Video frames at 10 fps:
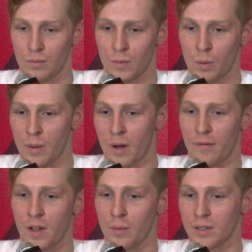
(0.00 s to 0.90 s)
the way my
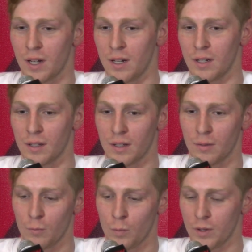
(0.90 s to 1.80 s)
family's kind of
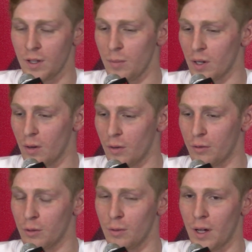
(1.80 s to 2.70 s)
what they've been going
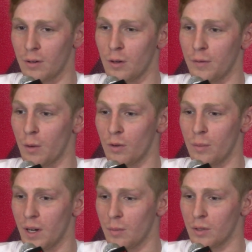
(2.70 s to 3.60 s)
through, I don't know if they would have
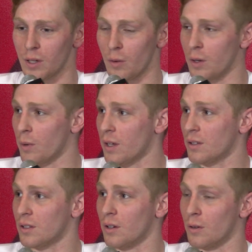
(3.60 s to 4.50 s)
been able to go anyways.
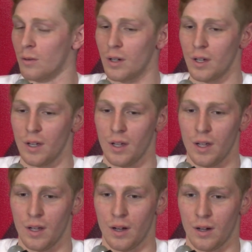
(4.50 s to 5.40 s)
So,
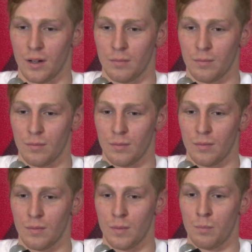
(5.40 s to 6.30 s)
uh,
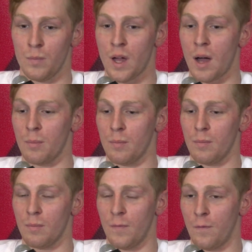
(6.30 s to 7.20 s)
not
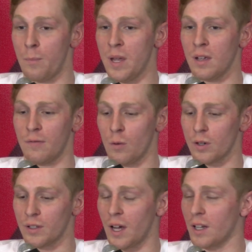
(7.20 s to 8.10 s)
being
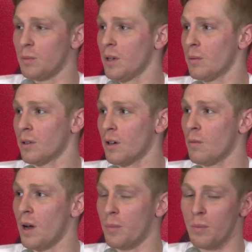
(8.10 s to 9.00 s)
forced not to be able to go
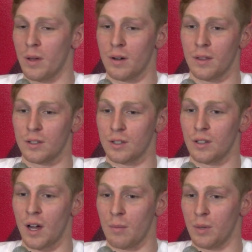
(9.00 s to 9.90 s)
might be better than just
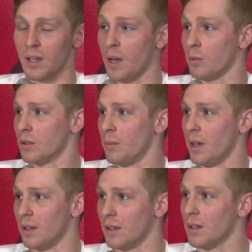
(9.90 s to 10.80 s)
not being able to
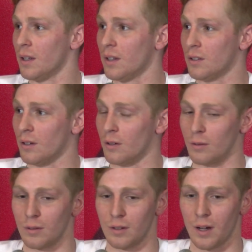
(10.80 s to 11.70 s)
make it. So,
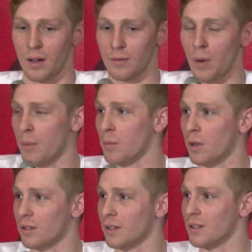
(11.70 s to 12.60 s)
it might be a
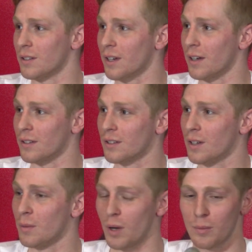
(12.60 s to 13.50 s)
blessing in disguise.
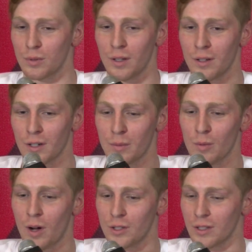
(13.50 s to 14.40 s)
But I'm they're gonna be
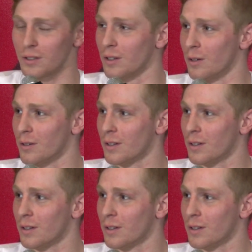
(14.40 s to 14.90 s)
watching, so